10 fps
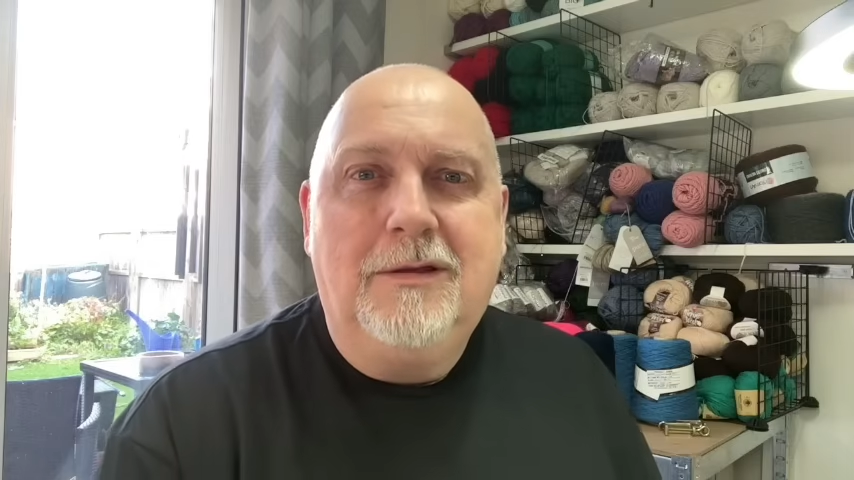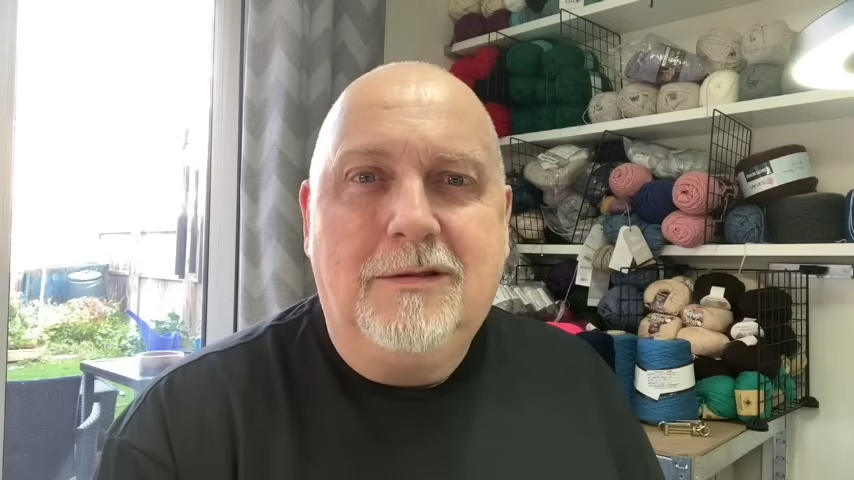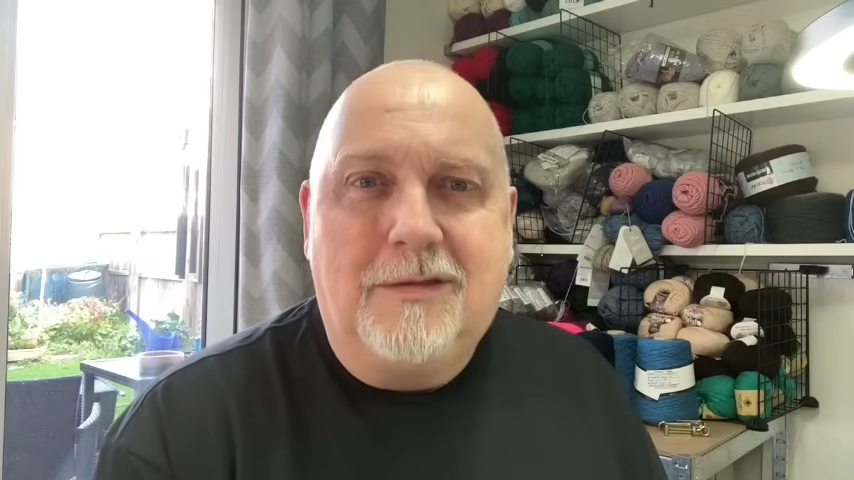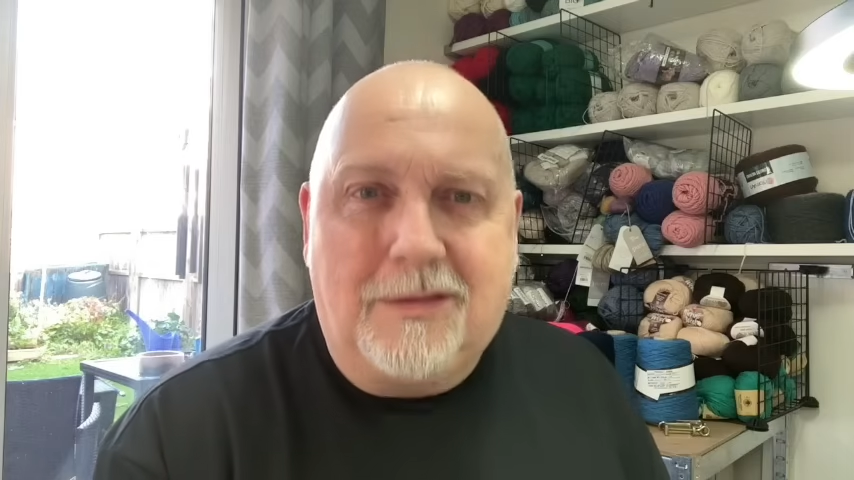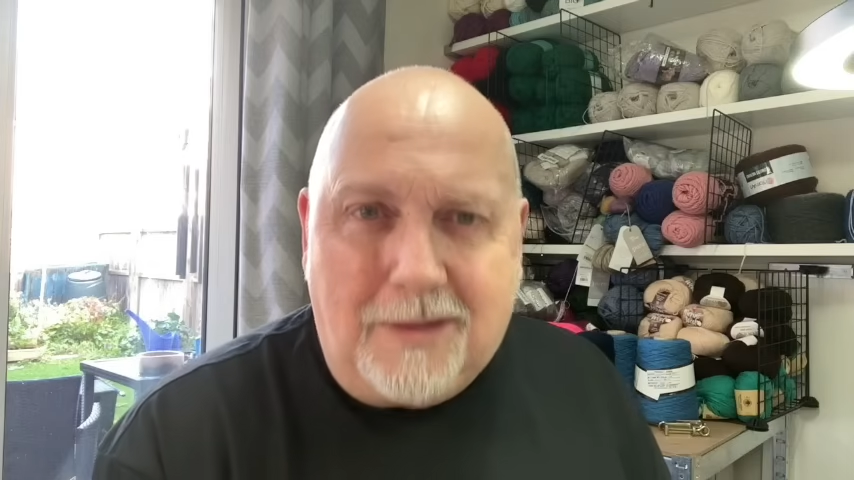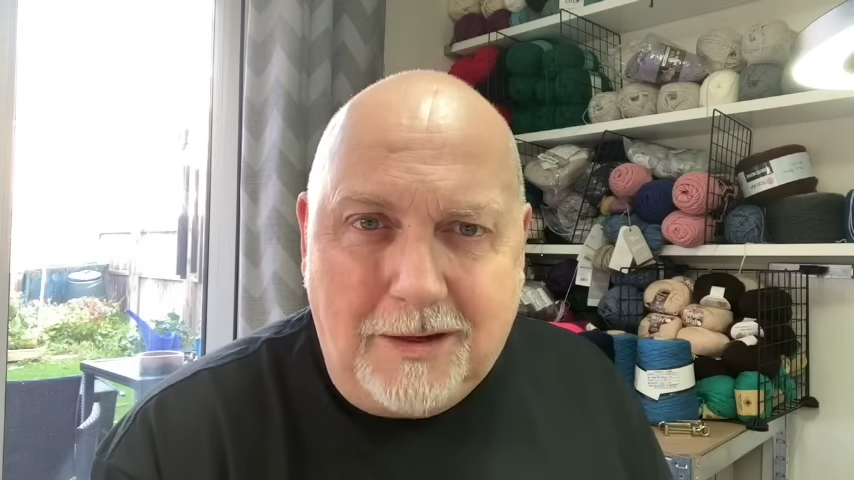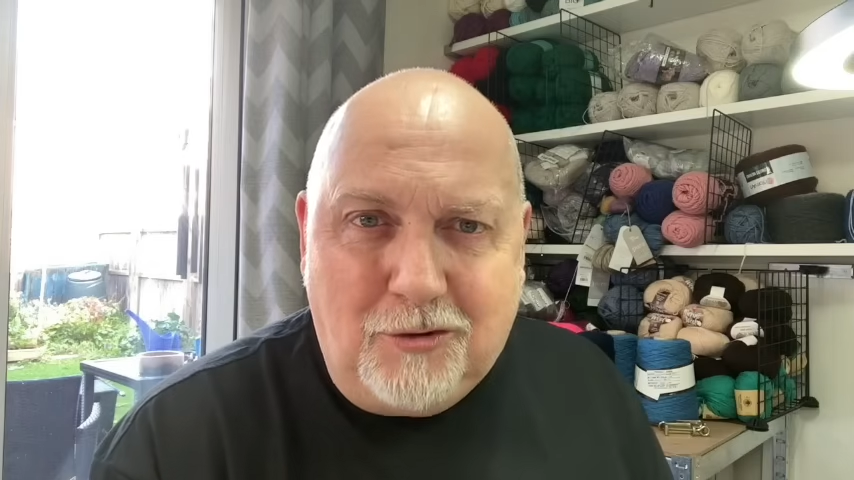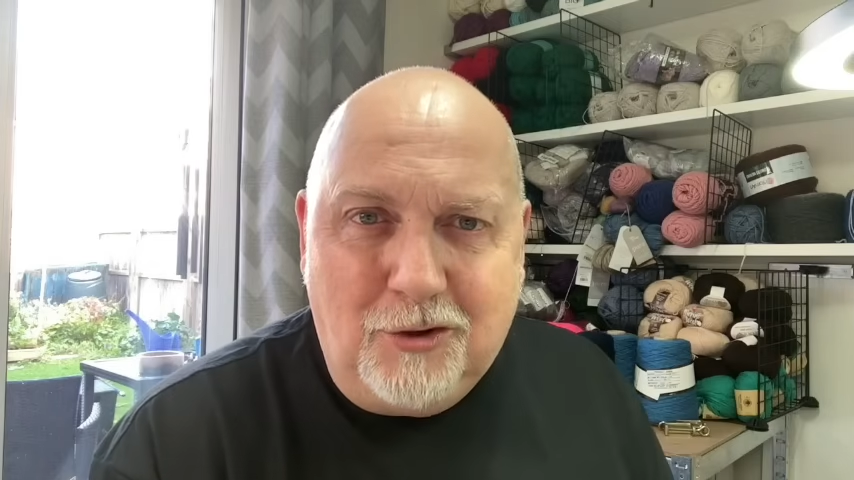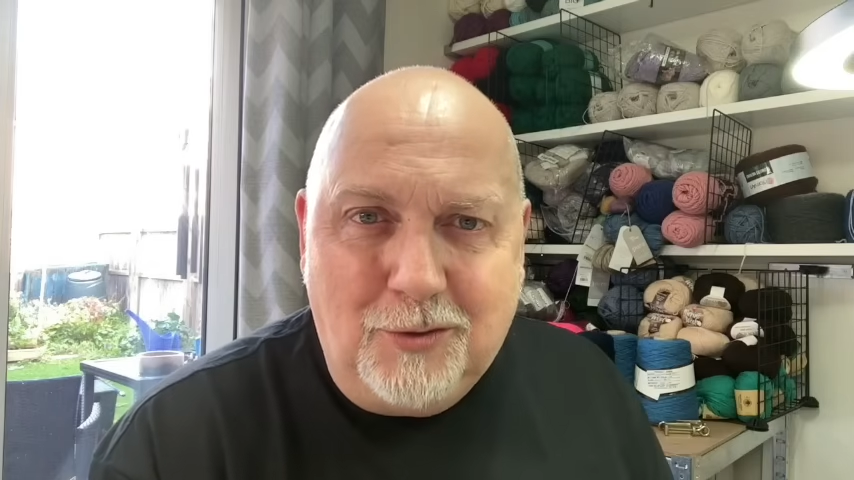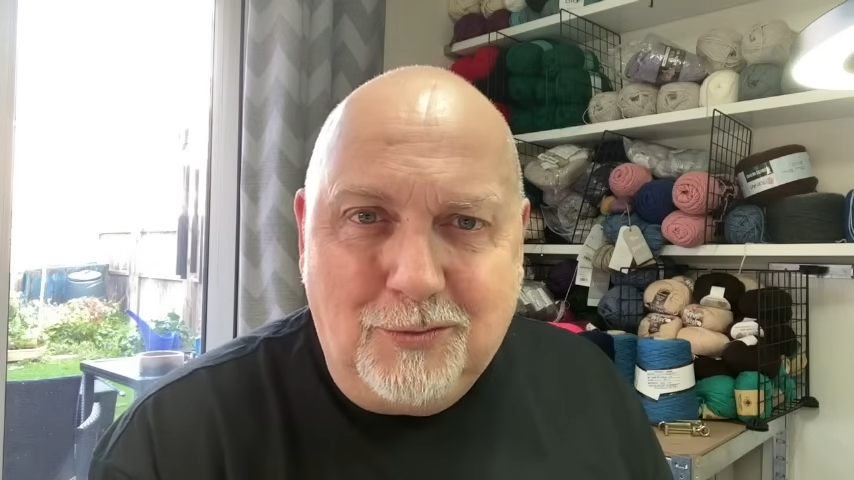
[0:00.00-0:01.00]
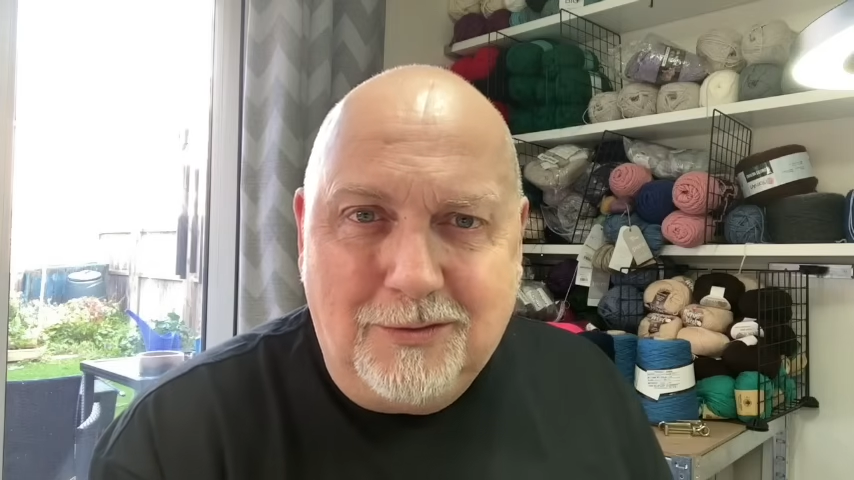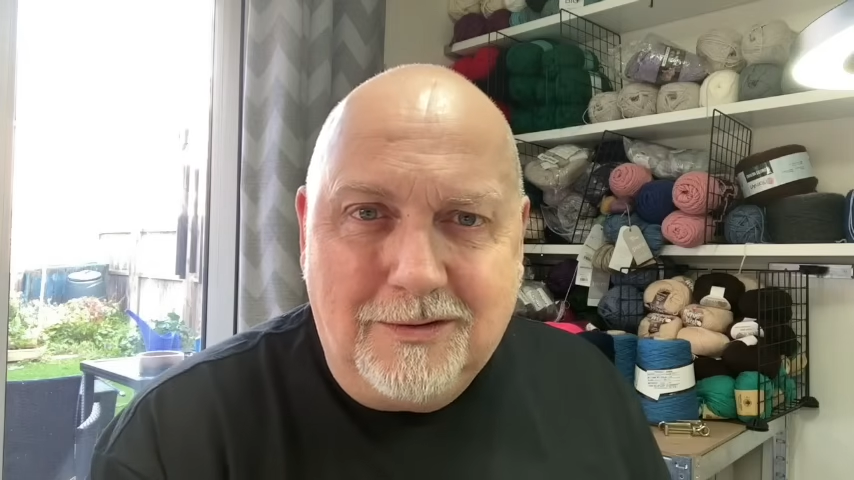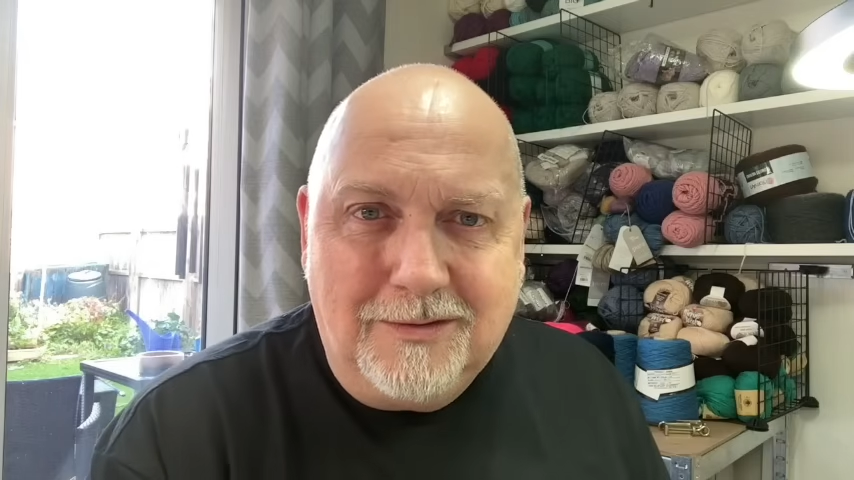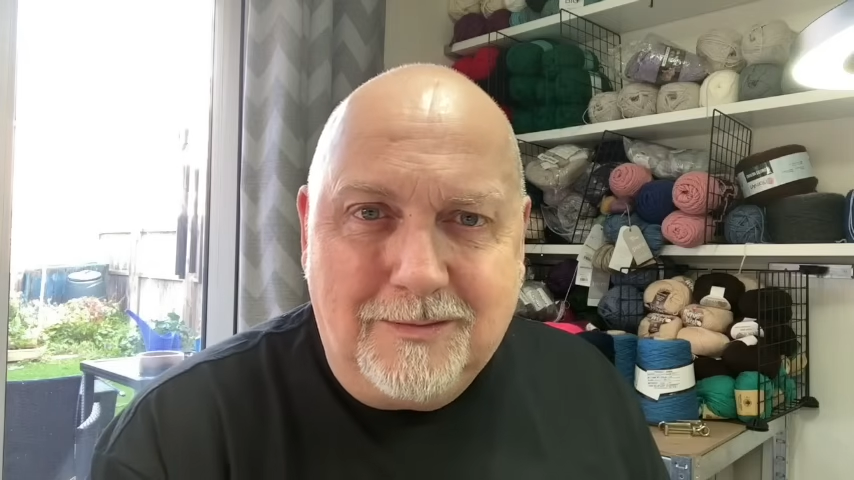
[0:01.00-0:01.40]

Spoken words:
stay tuned.